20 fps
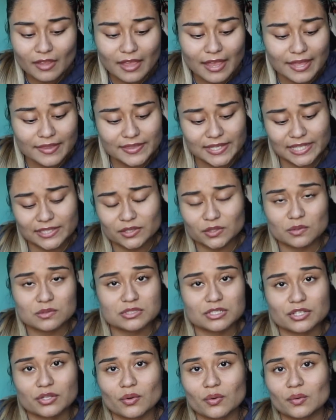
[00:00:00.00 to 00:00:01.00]
And like those
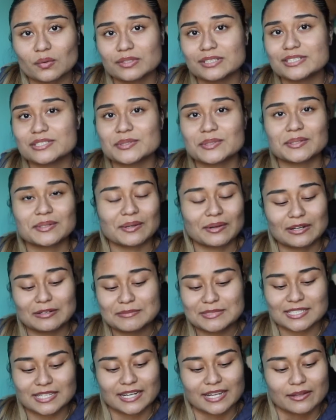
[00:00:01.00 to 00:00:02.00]
are the only two
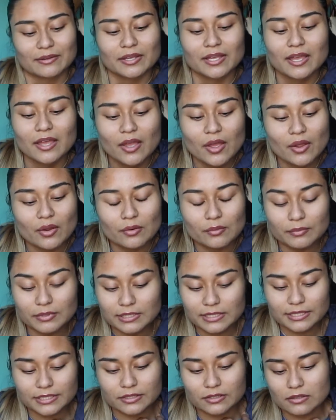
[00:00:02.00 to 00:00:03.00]
alarms that I
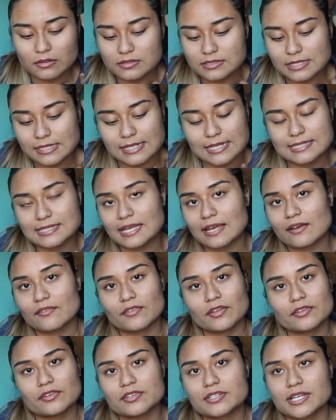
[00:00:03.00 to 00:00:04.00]
really use, unless I have
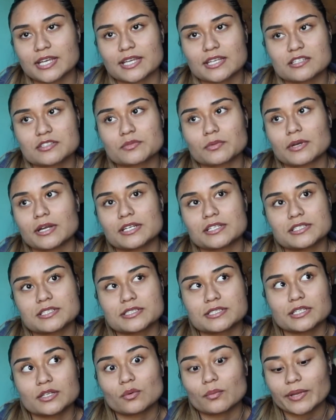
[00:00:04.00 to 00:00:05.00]
other days where I
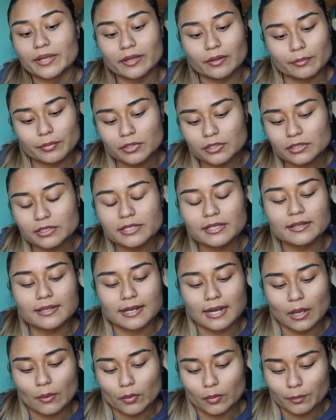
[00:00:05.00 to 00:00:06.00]
just need to wake up early,
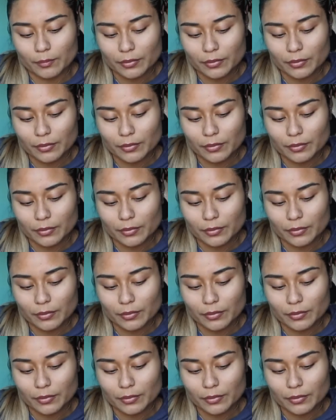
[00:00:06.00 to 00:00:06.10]
then I will